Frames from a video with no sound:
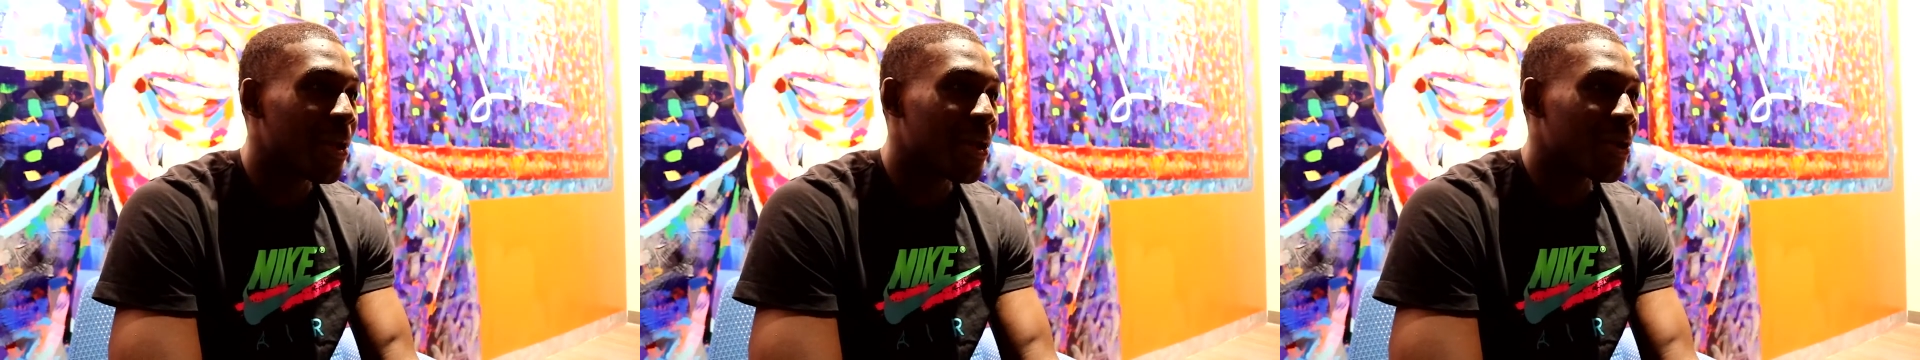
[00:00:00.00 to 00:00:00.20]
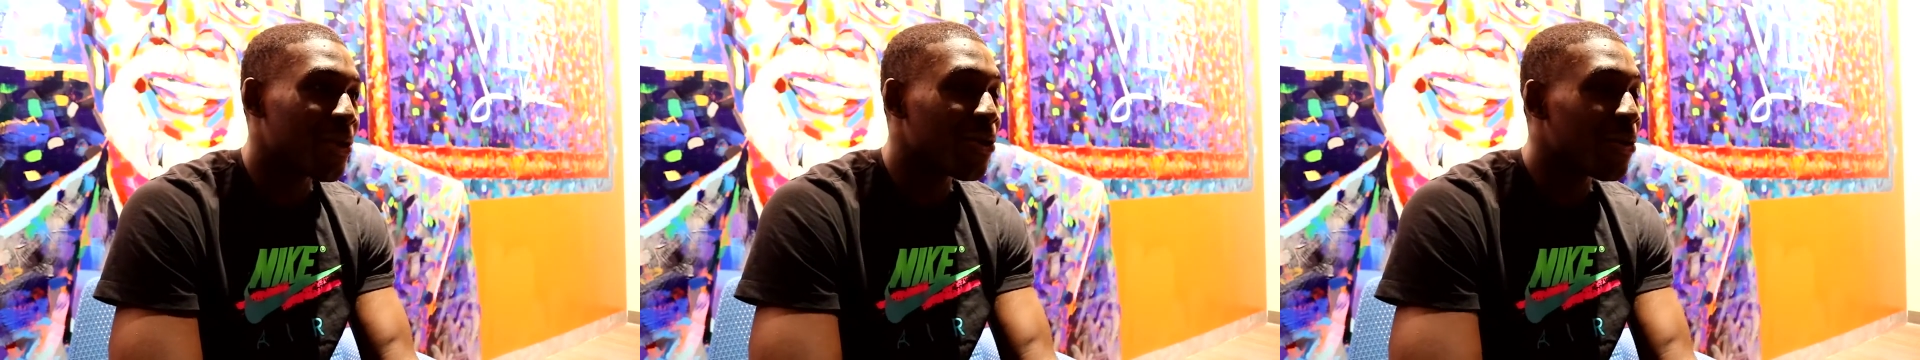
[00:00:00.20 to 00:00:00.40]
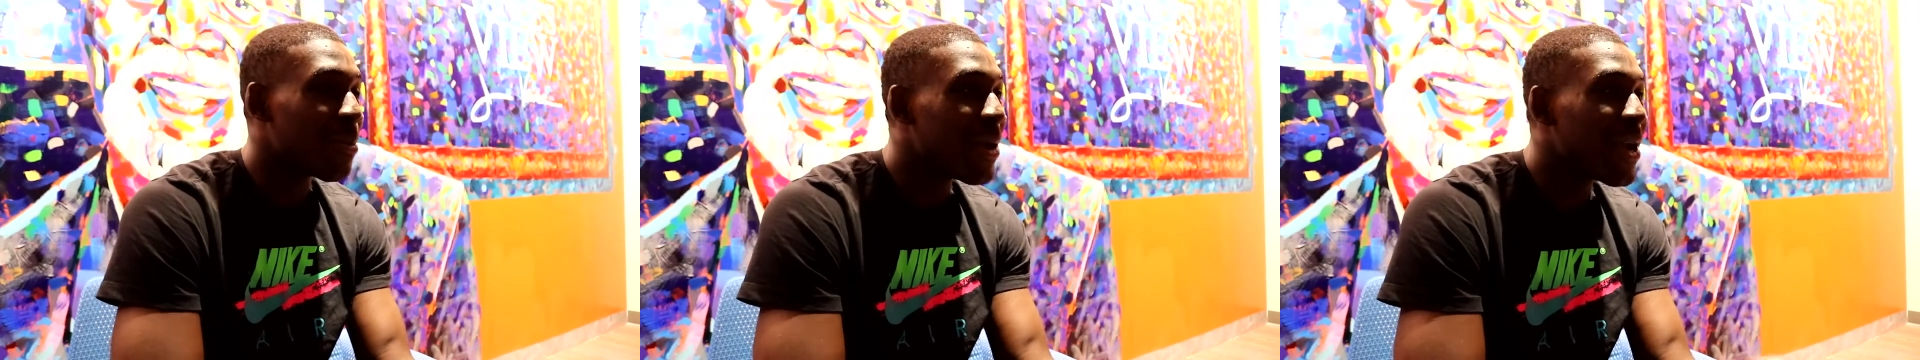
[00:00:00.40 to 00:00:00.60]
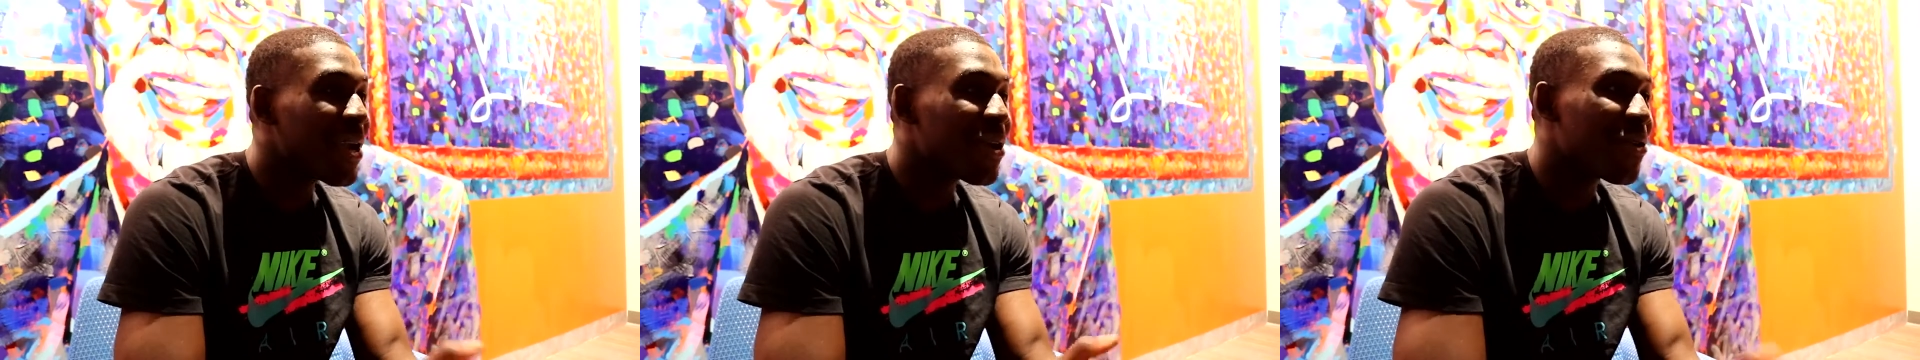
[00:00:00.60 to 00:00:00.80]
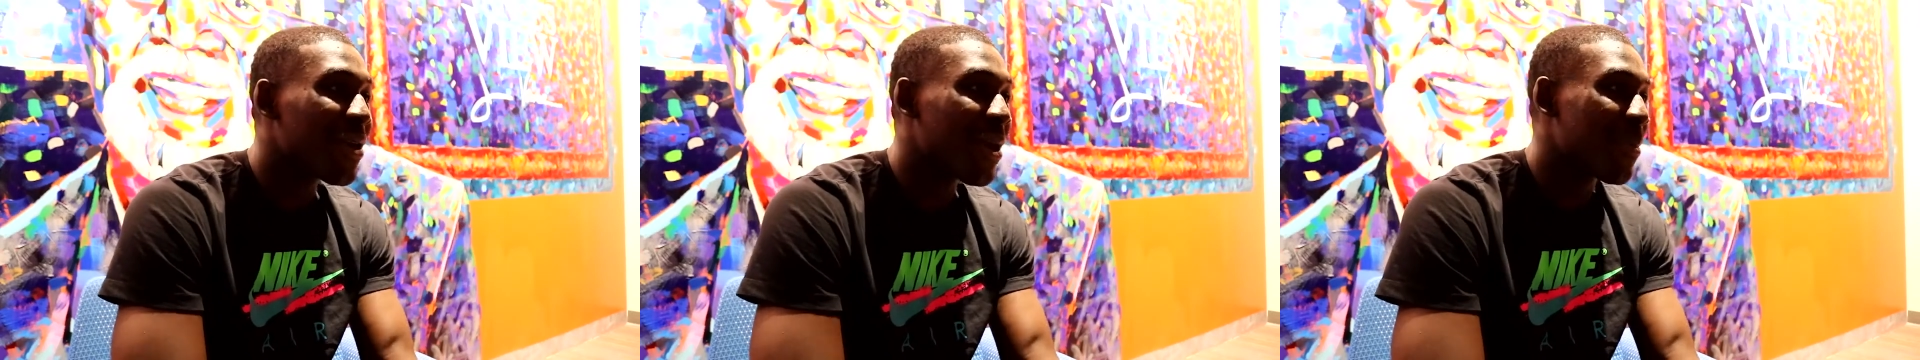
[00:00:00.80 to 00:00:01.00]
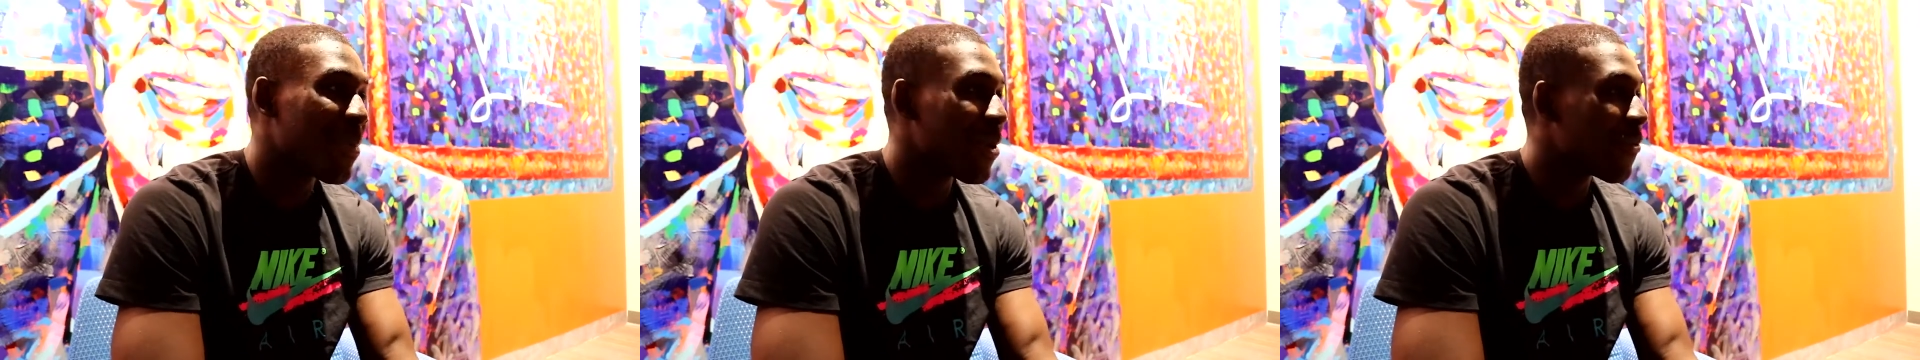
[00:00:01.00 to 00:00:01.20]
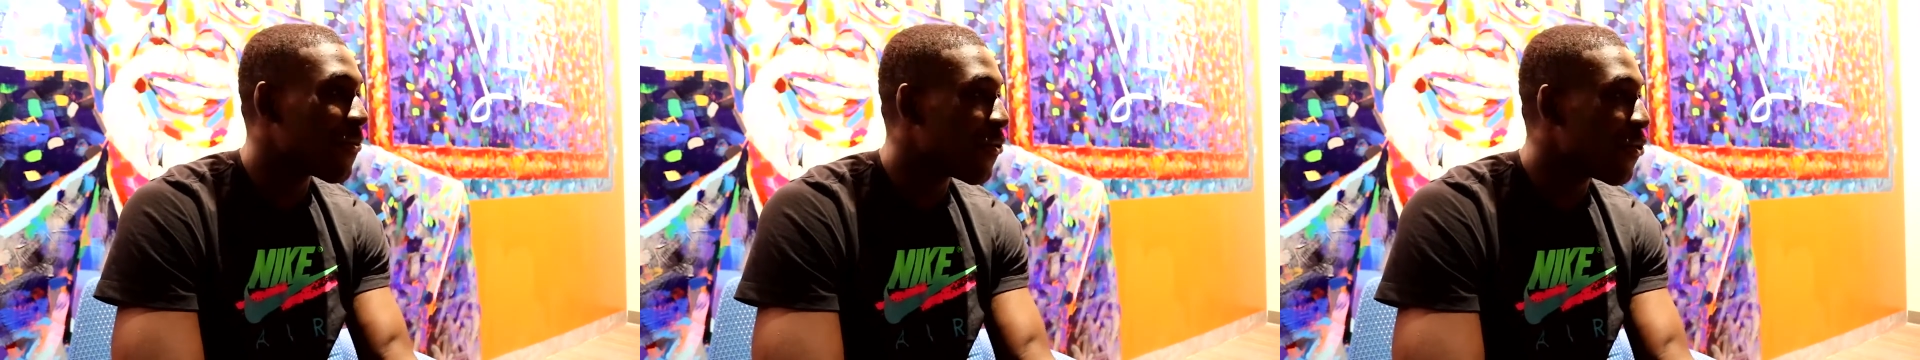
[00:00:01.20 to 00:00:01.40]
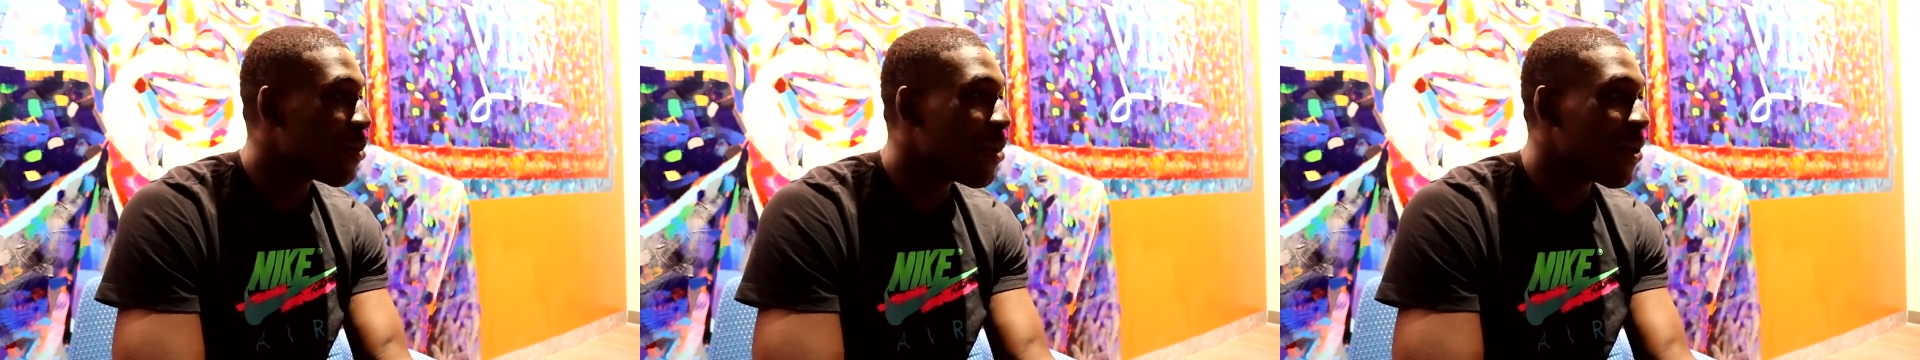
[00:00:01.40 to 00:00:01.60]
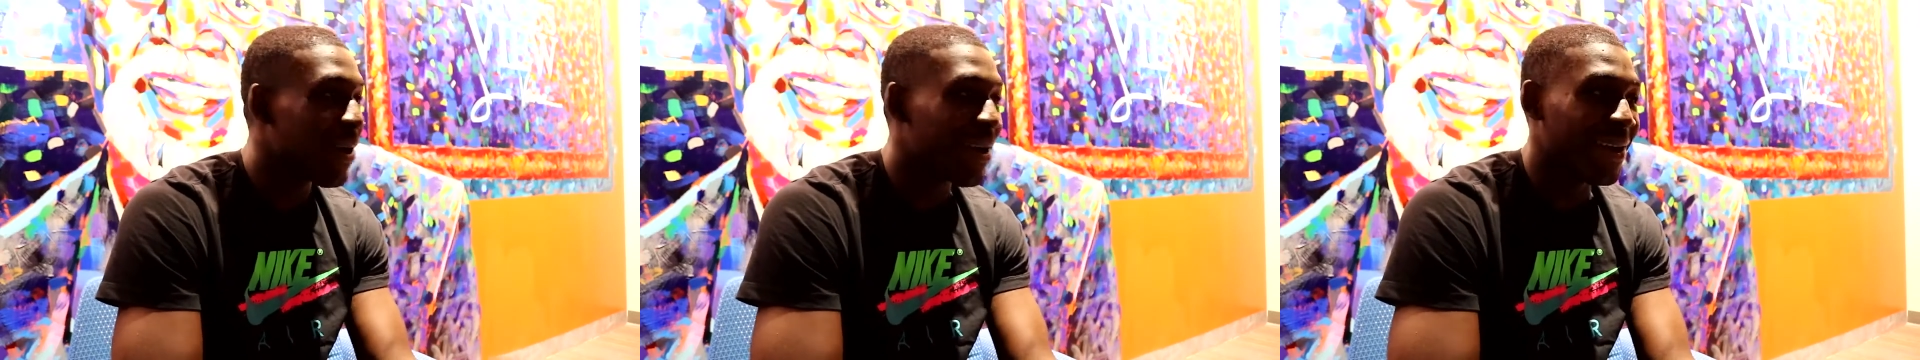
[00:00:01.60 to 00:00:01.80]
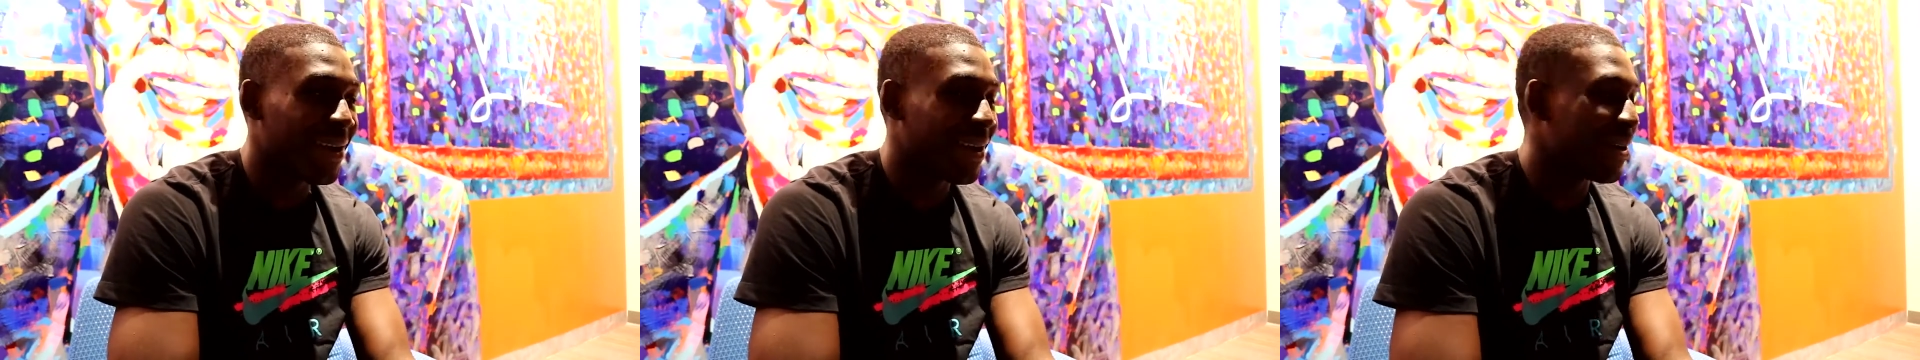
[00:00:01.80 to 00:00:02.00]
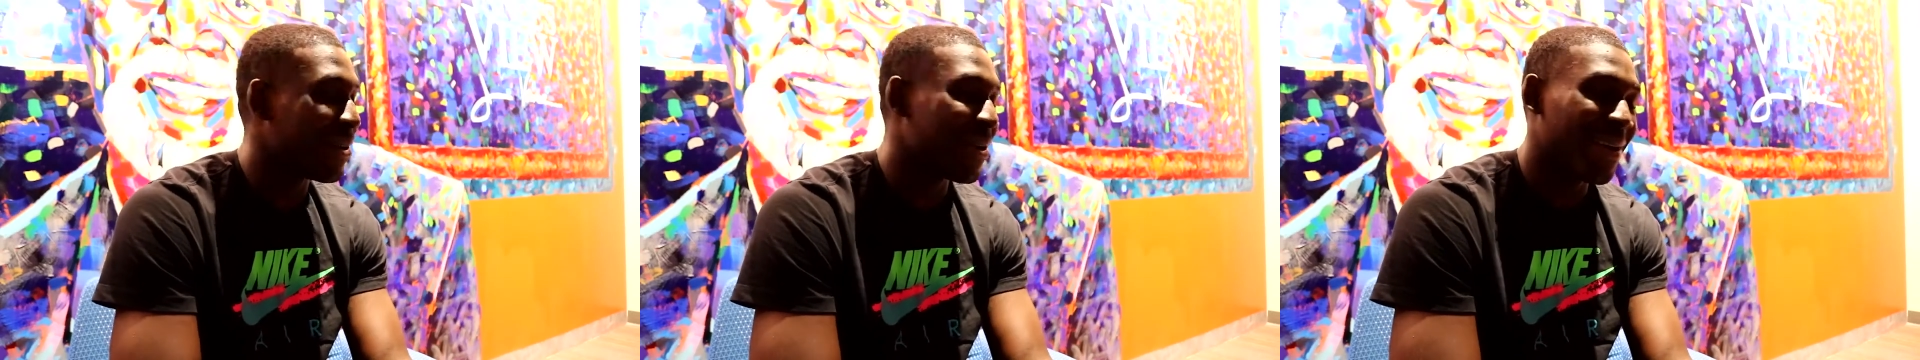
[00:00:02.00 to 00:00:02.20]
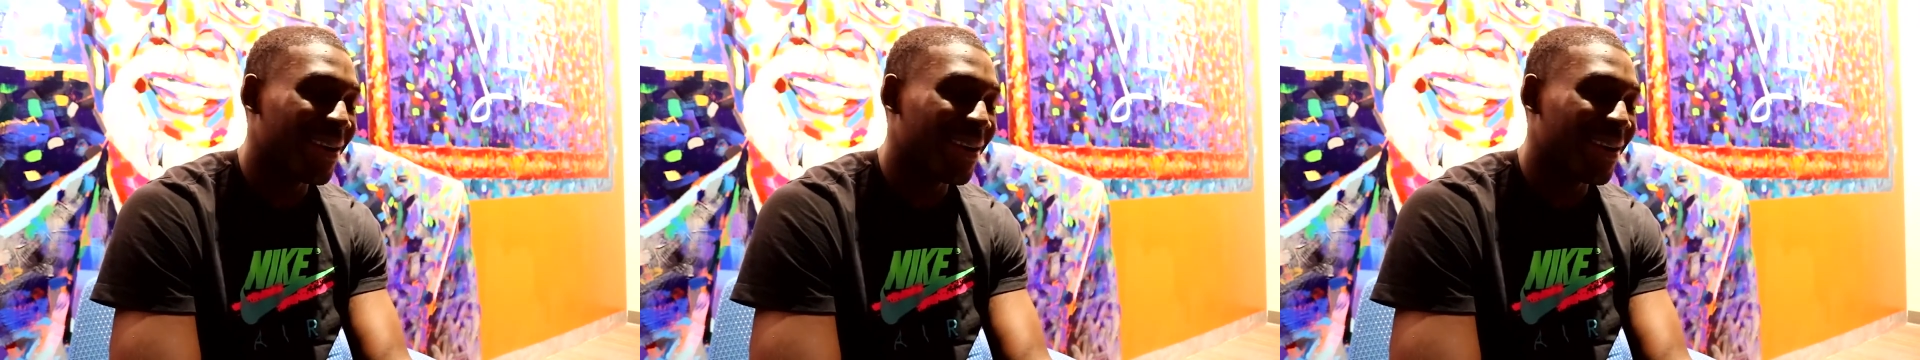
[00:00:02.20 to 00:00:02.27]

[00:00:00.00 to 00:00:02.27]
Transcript: you big, you can play football? I don't know.